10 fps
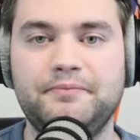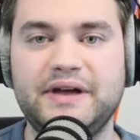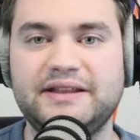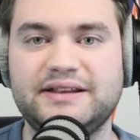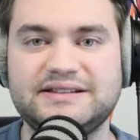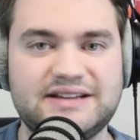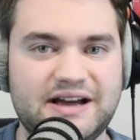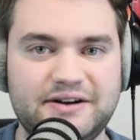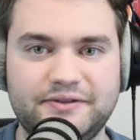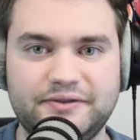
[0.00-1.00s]
that that's
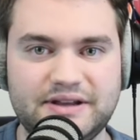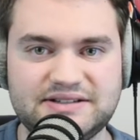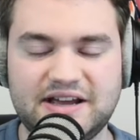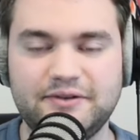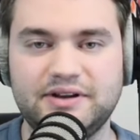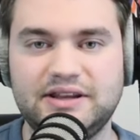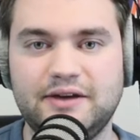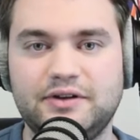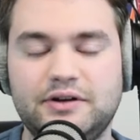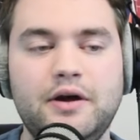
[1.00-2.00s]
kind of that's kind of a
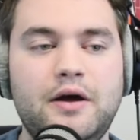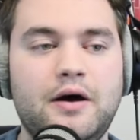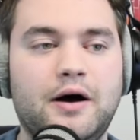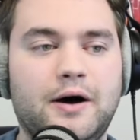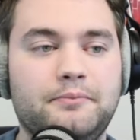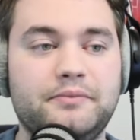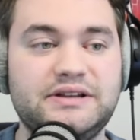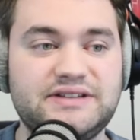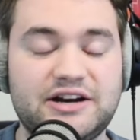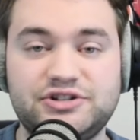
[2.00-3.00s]
given. Um,
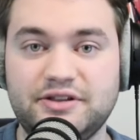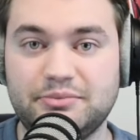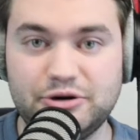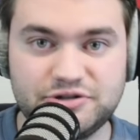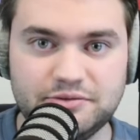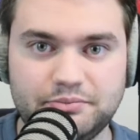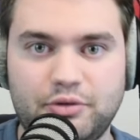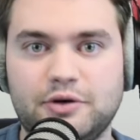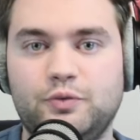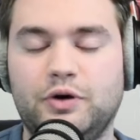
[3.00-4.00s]
it's actually the most
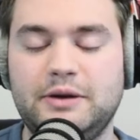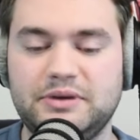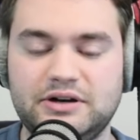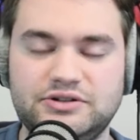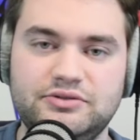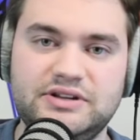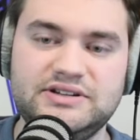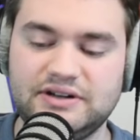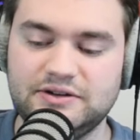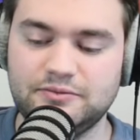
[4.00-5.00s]
important one. I'm going to do
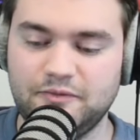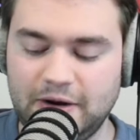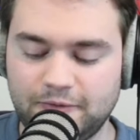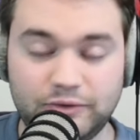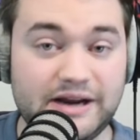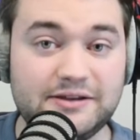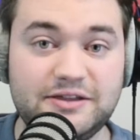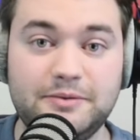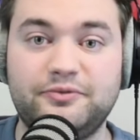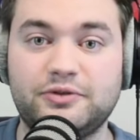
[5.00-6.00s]
these and uh, rank
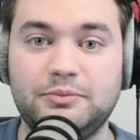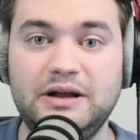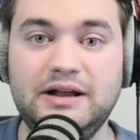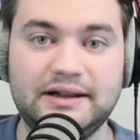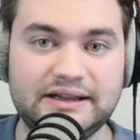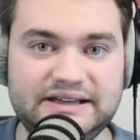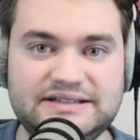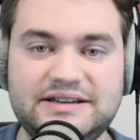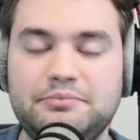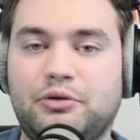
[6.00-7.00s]
them from
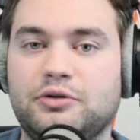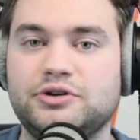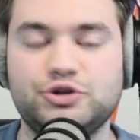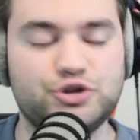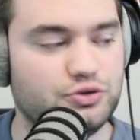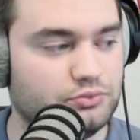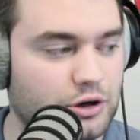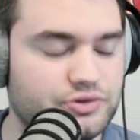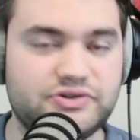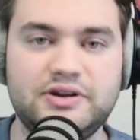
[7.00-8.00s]
least important to
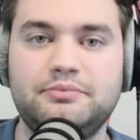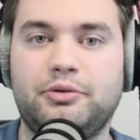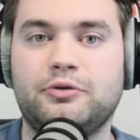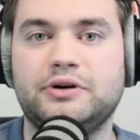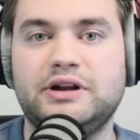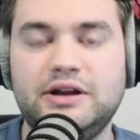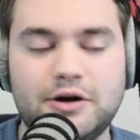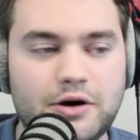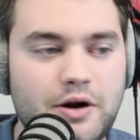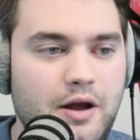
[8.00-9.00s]
most important
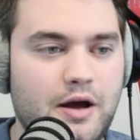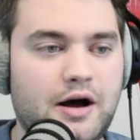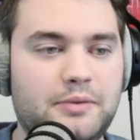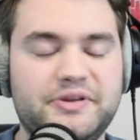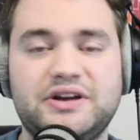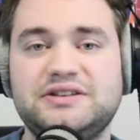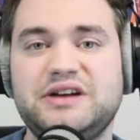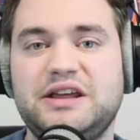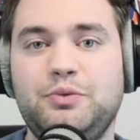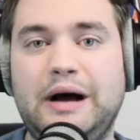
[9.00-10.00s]
here. Um, but the
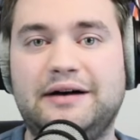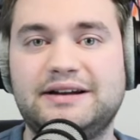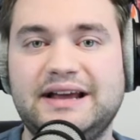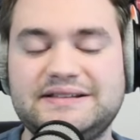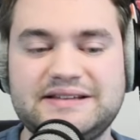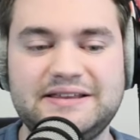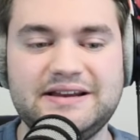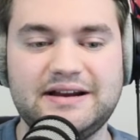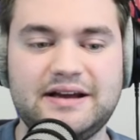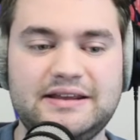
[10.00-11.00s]
Kentucky Wildcats, I
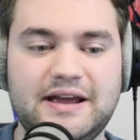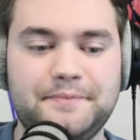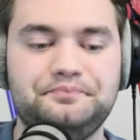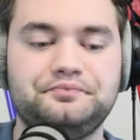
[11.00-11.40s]
think, again,